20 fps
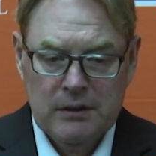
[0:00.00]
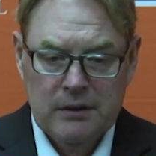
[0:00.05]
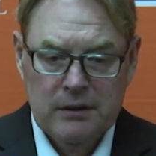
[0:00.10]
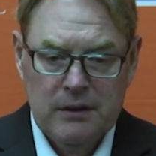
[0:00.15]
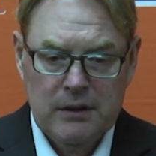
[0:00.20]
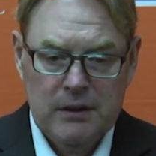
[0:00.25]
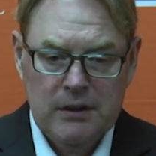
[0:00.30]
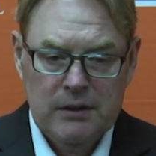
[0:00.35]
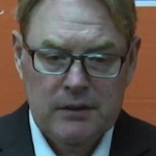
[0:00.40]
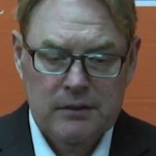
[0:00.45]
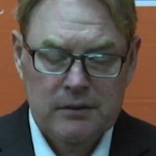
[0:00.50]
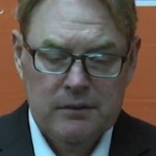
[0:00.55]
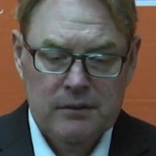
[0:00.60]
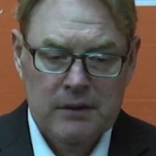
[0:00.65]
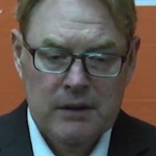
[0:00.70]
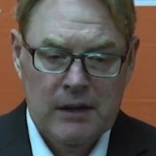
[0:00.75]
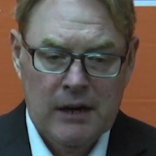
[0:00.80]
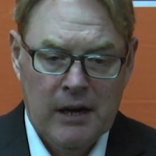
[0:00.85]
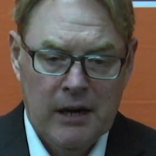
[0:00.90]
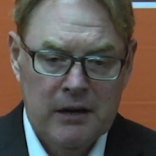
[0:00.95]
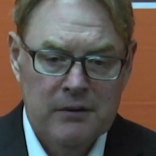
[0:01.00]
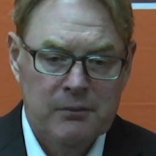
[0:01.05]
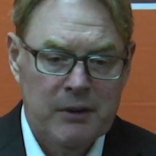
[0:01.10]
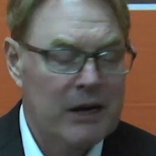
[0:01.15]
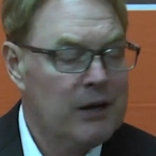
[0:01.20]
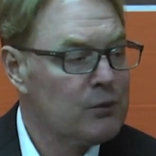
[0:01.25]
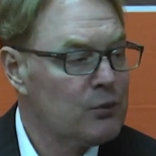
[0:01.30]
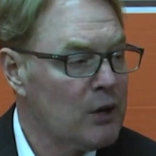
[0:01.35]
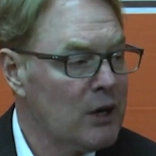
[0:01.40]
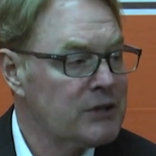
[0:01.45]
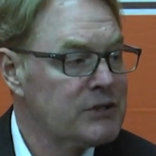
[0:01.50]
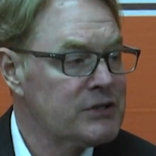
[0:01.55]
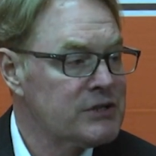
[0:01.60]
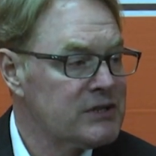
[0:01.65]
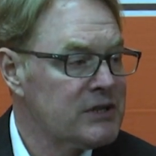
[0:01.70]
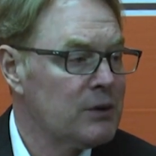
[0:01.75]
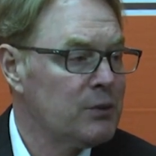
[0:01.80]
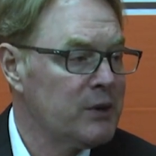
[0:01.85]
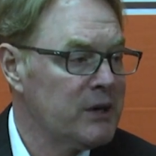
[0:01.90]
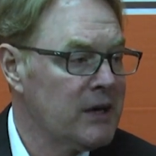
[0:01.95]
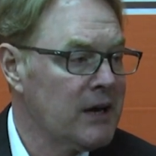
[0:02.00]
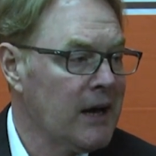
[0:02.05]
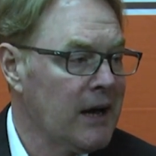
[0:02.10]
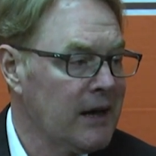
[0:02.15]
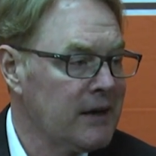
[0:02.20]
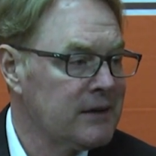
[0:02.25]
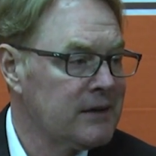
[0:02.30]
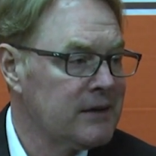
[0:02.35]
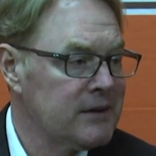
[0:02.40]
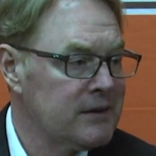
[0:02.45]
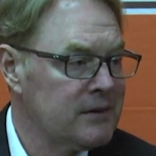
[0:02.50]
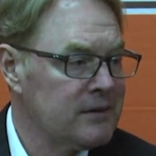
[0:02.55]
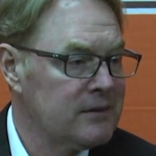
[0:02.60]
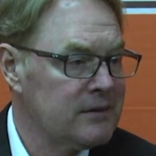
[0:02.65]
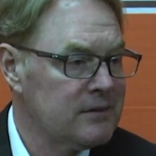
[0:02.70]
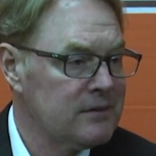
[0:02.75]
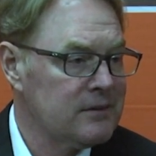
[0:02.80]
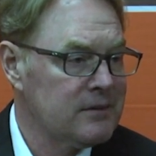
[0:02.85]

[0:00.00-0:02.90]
the the odd man rushes that we got didn't.